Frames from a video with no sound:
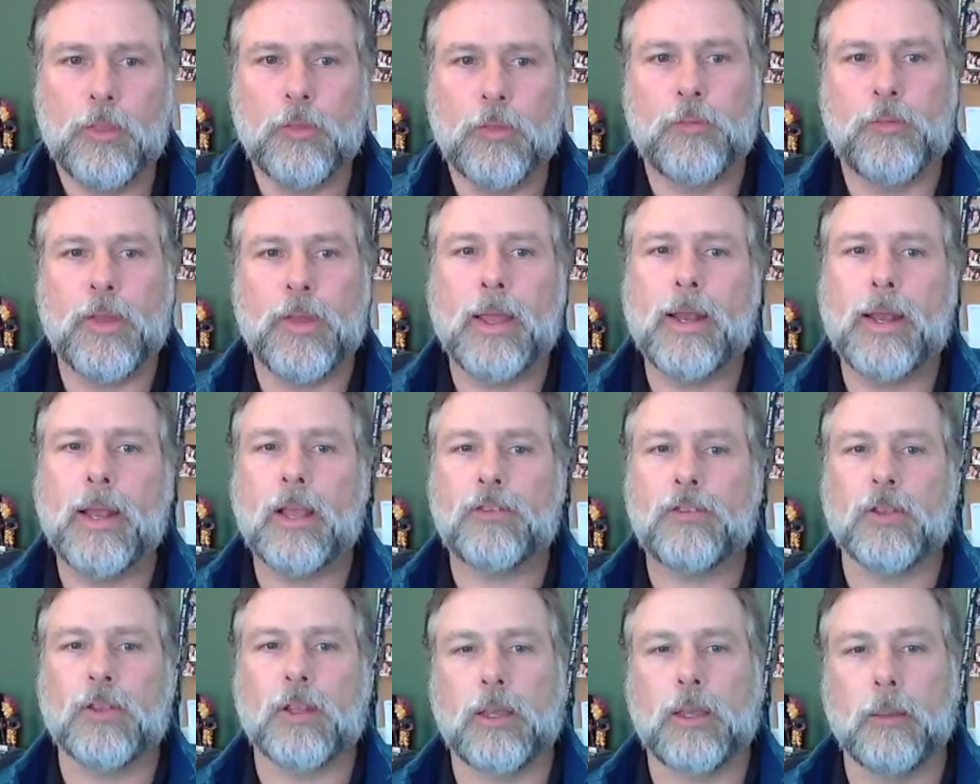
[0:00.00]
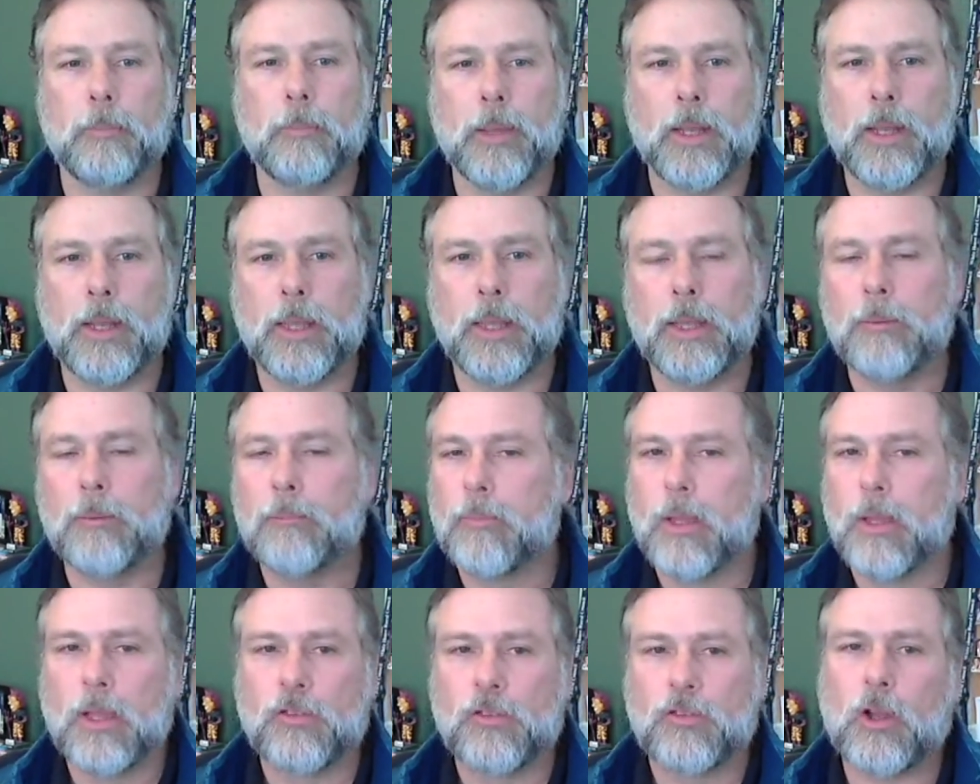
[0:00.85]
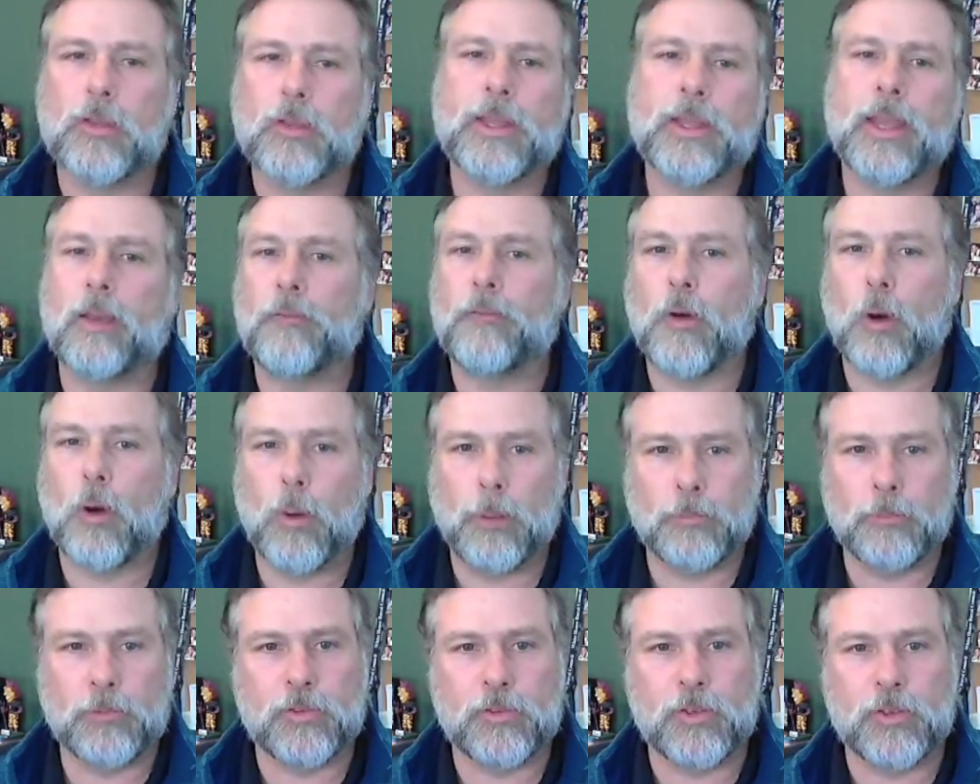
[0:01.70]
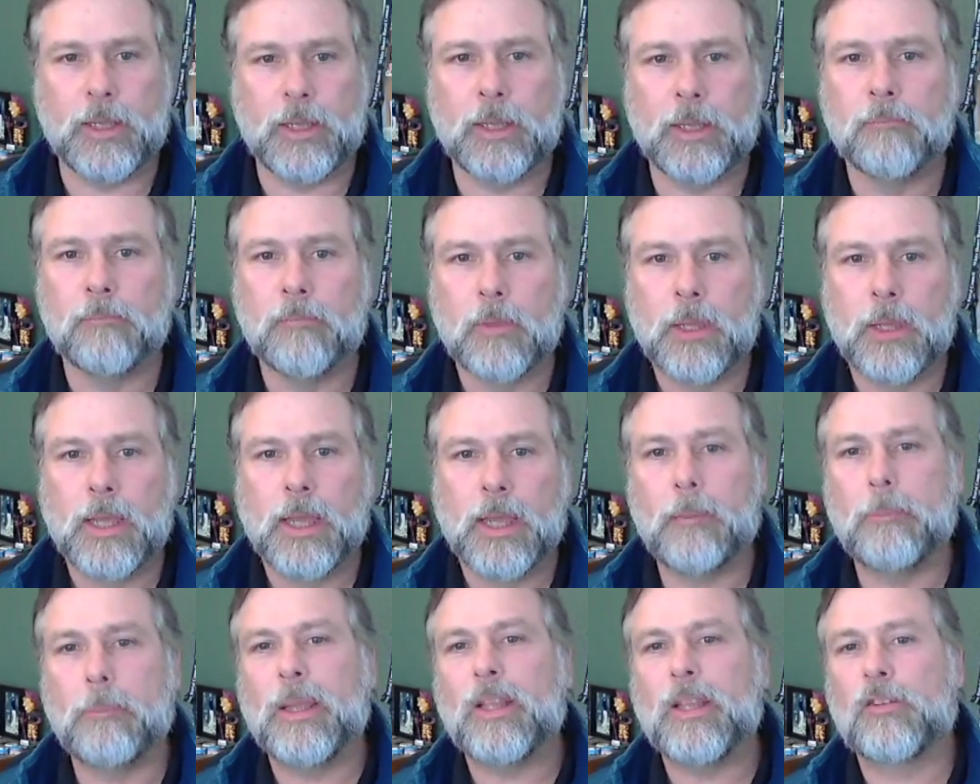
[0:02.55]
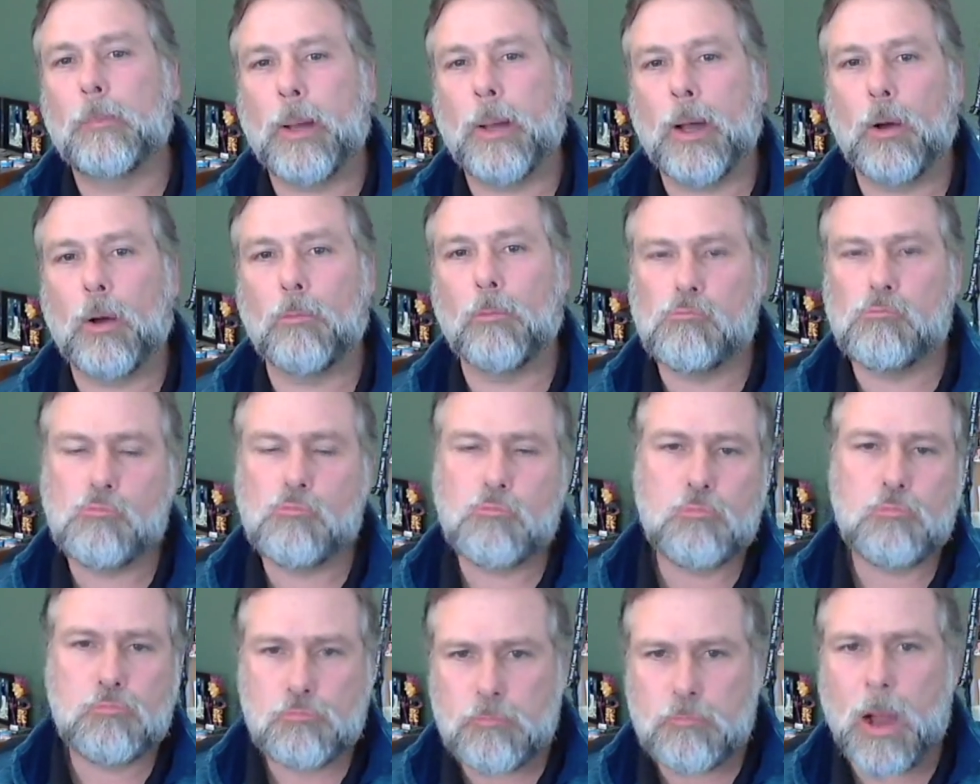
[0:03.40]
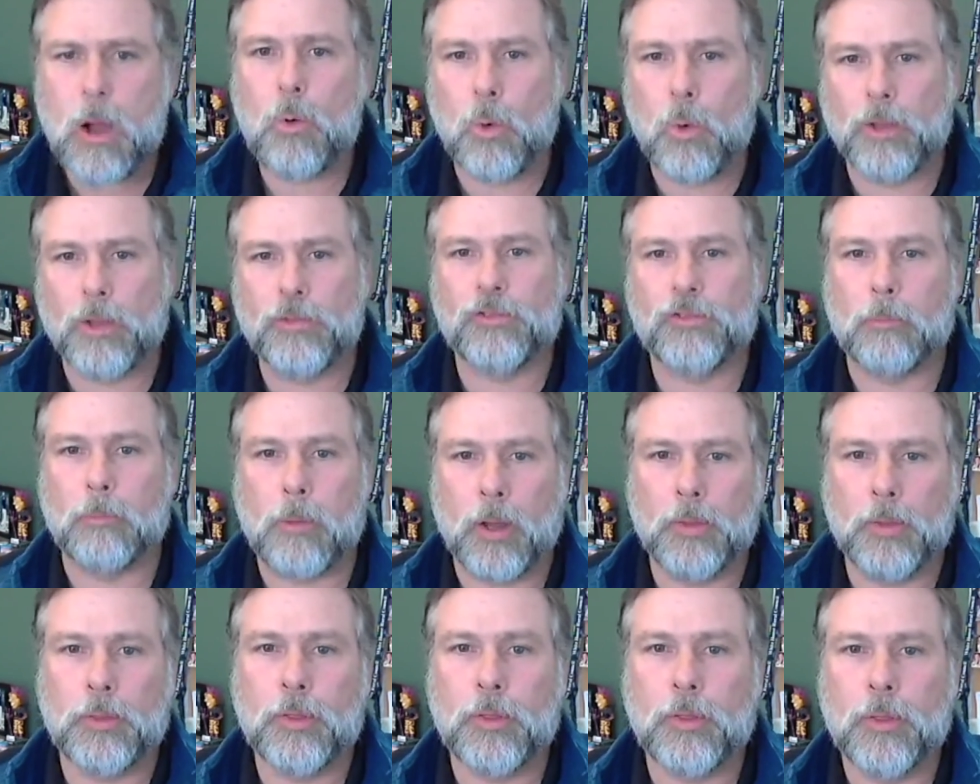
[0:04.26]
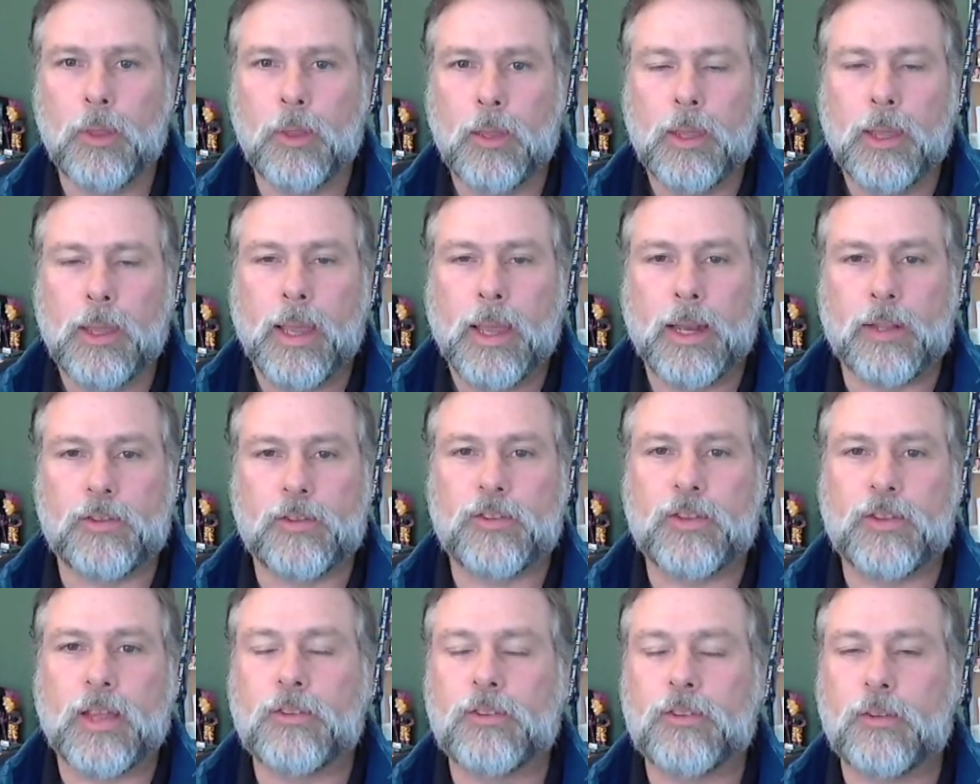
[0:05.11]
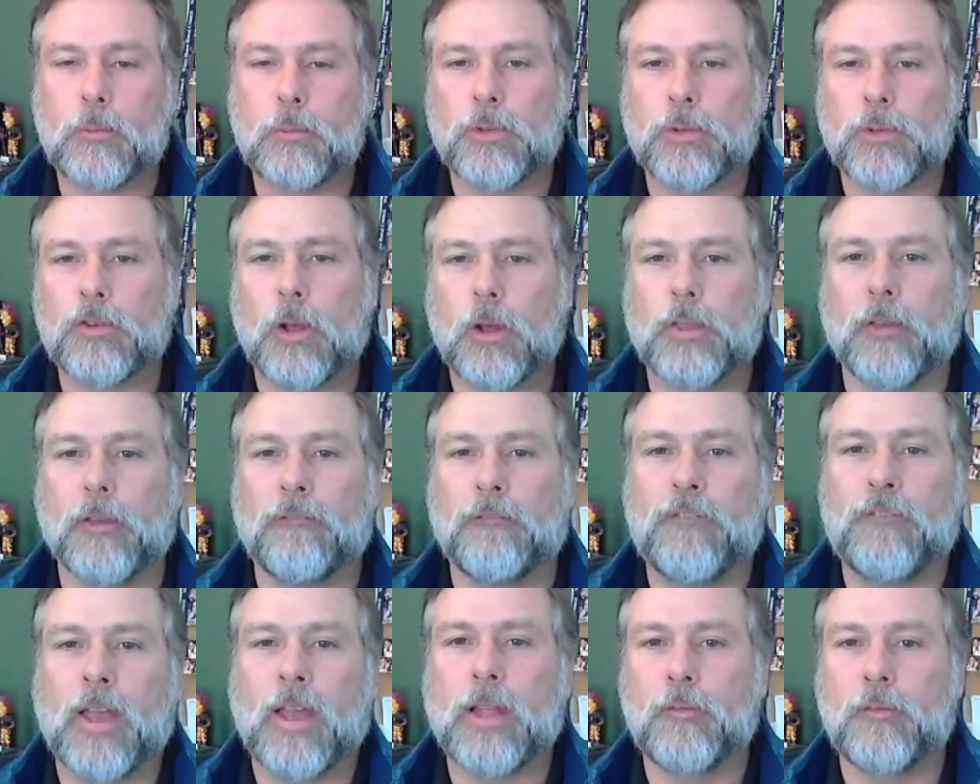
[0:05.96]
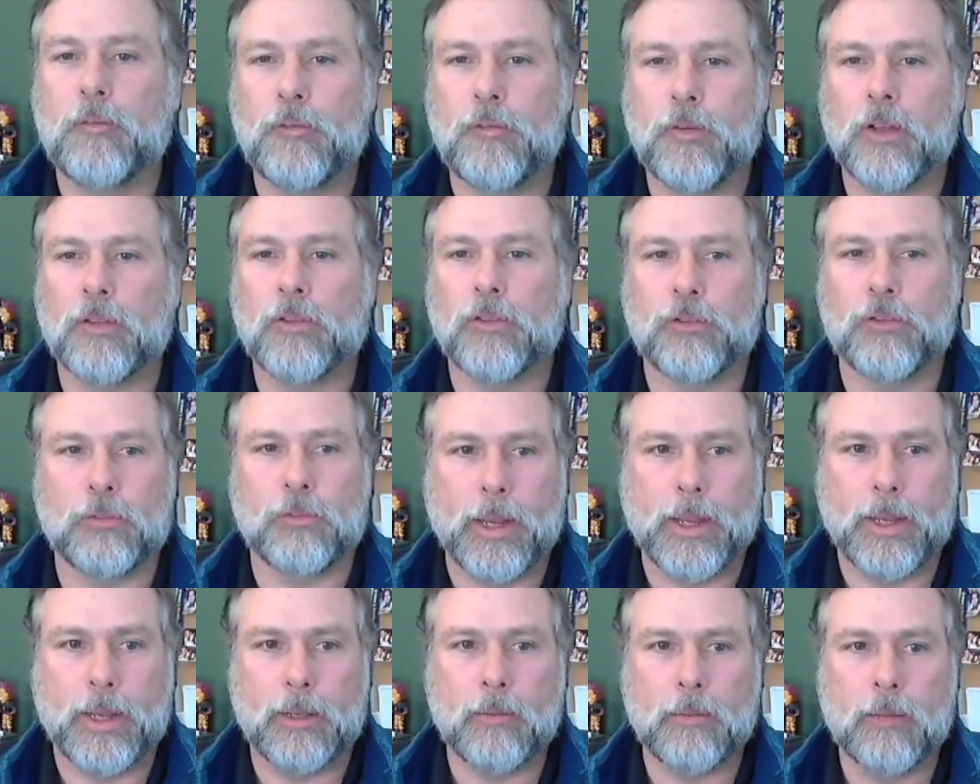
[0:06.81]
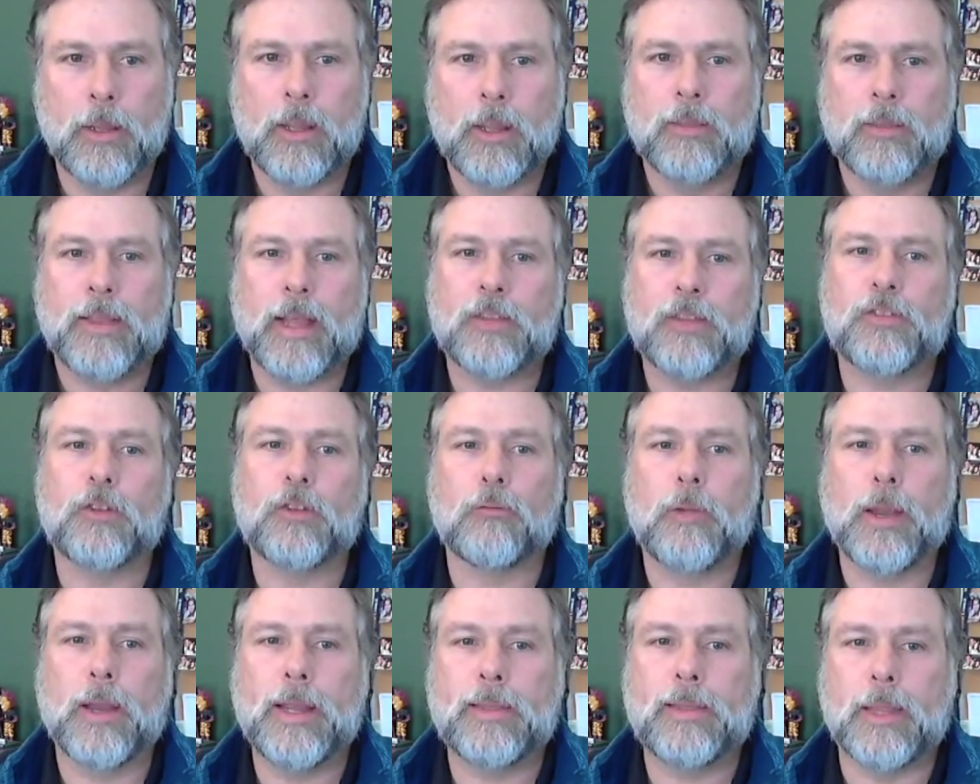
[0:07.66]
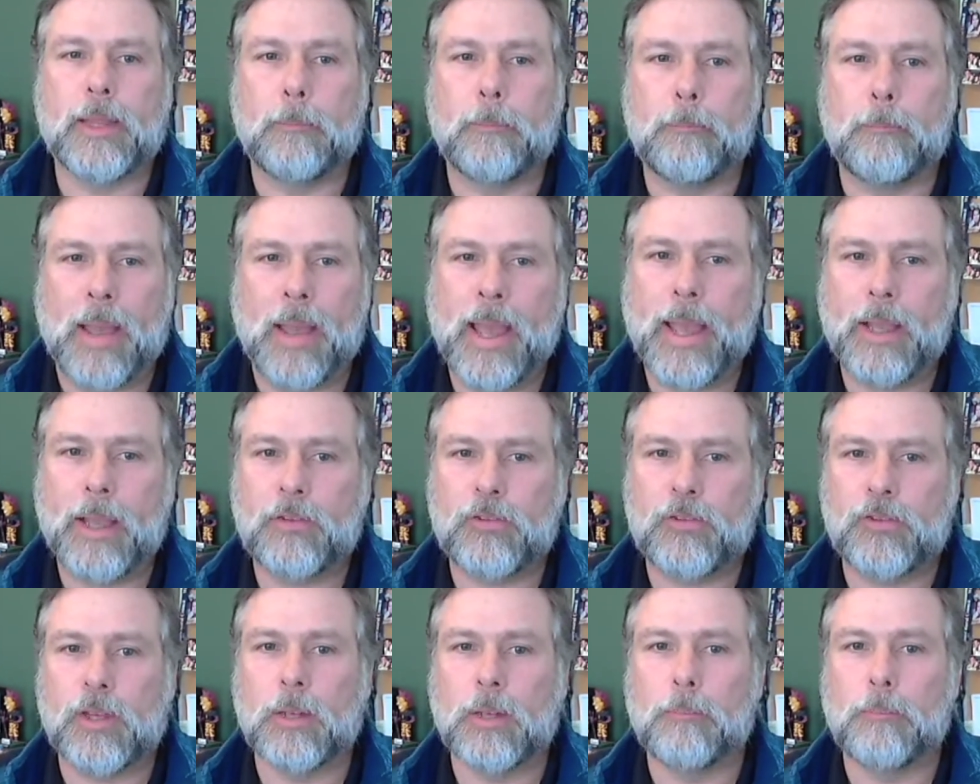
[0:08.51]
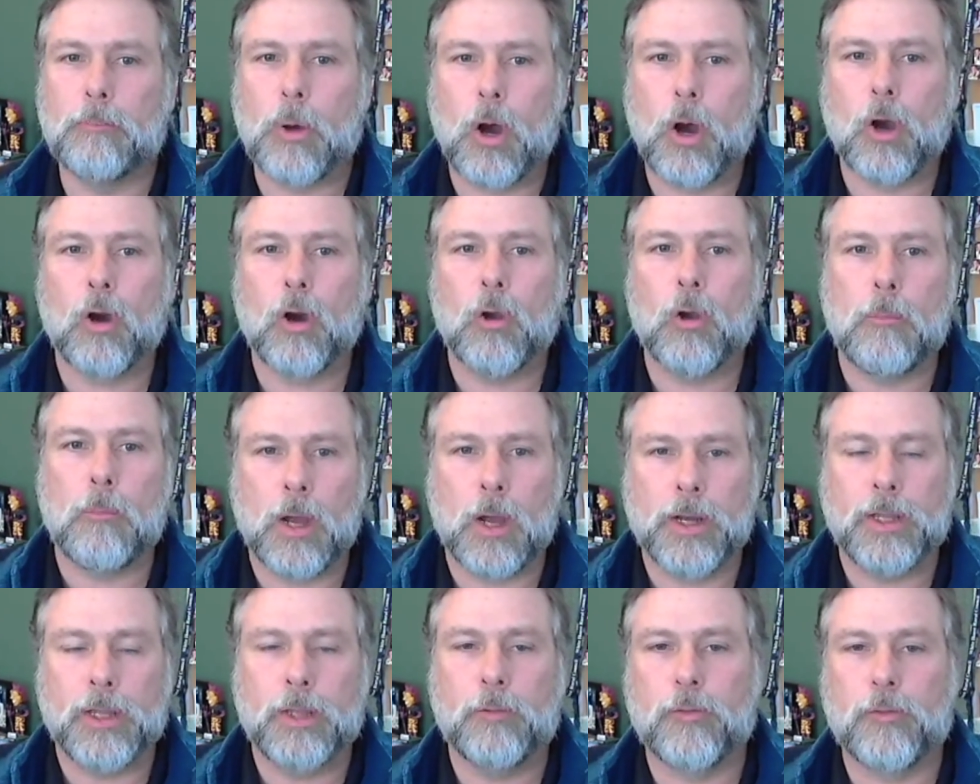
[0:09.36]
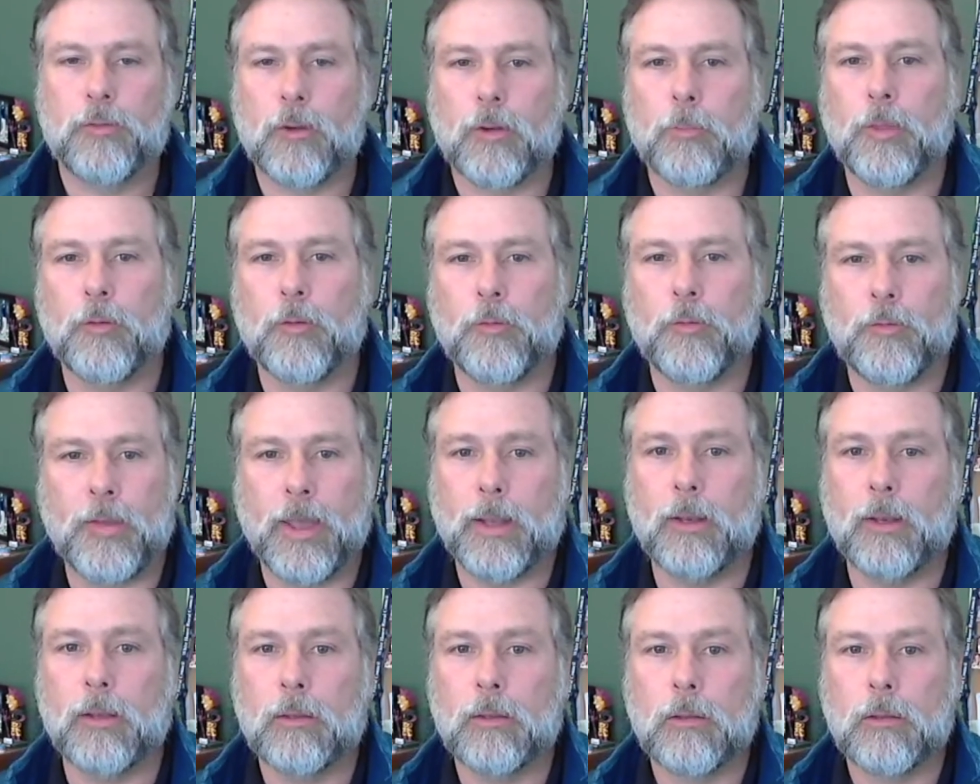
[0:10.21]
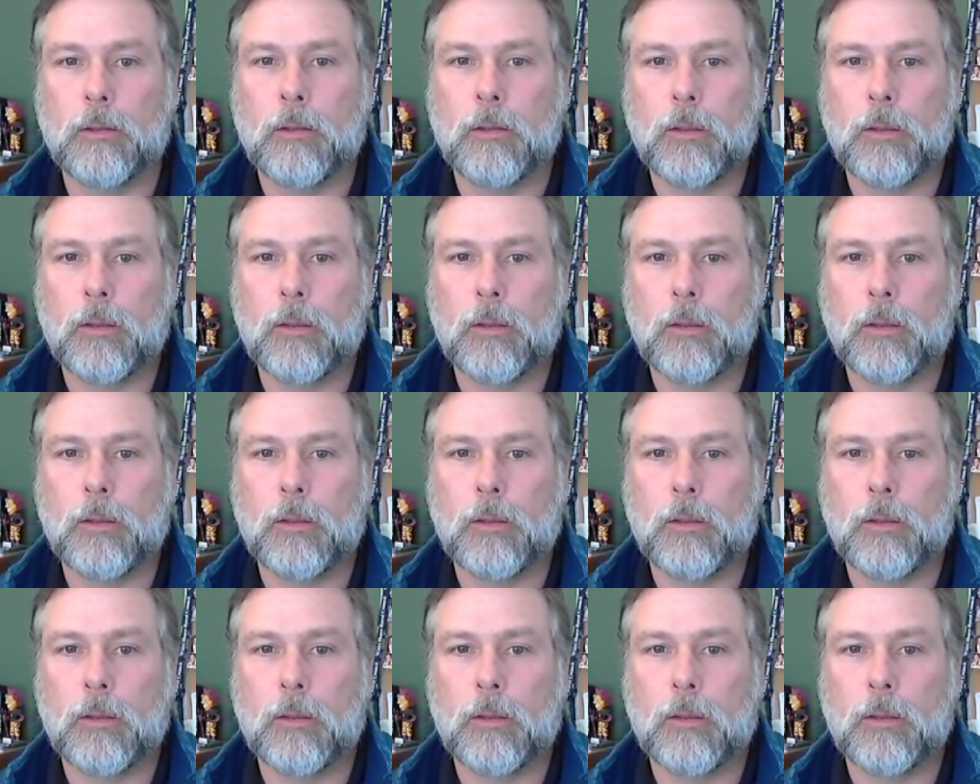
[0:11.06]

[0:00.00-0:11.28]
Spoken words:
The Fed has a committee, it's called the FOMC. It meets about once a month, and it sets what's called the Fed funds rate. That's the rate that banks can borrow money from the Fed.